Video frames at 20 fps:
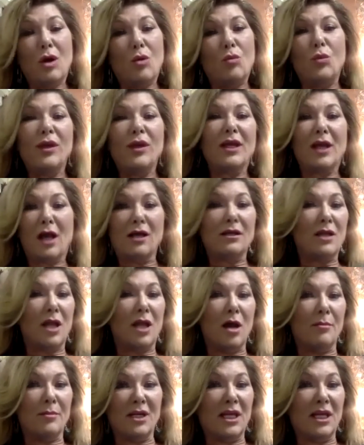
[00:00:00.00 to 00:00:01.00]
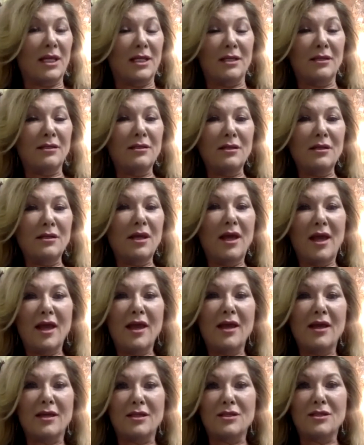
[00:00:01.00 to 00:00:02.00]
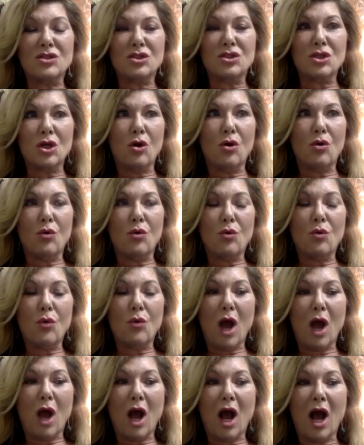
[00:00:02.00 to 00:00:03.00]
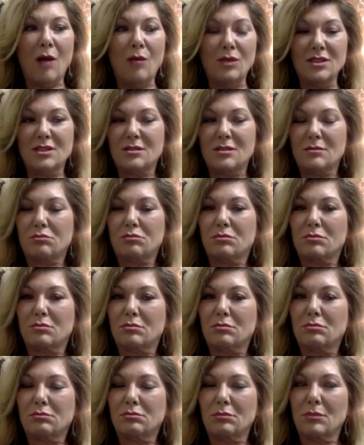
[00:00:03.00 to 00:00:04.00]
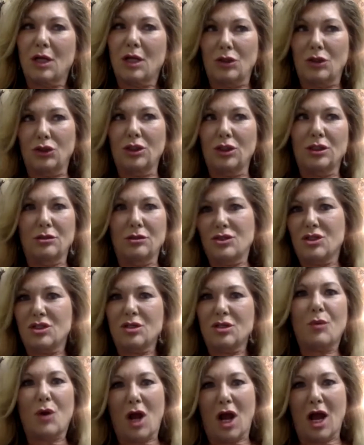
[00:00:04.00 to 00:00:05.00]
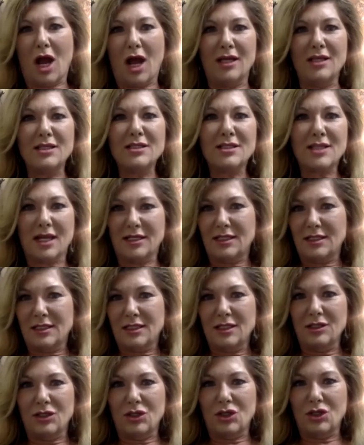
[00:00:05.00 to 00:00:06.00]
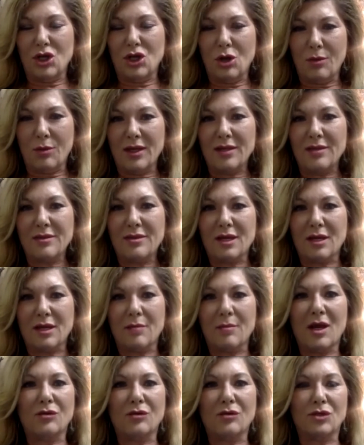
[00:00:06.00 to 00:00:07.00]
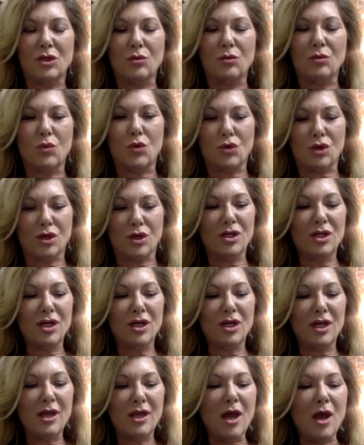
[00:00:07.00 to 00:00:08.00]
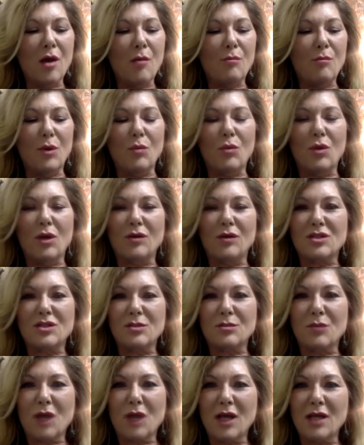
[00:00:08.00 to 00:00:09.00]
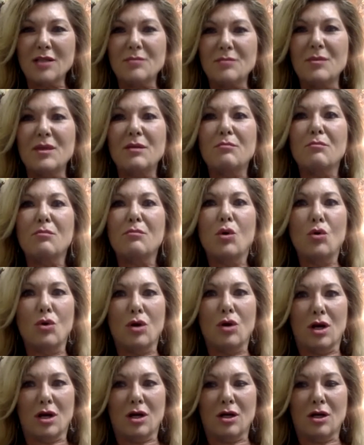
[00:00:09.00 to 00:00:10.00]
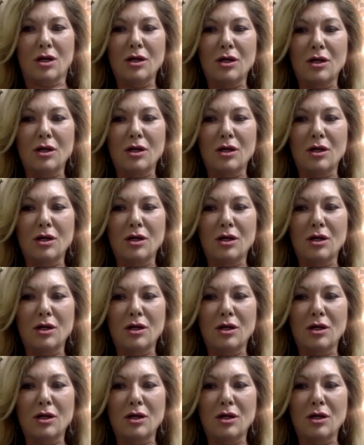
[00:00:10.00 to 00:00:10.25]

we got nominated. And so I was a little surprised. I didn't know anything about the award. But what surprised me more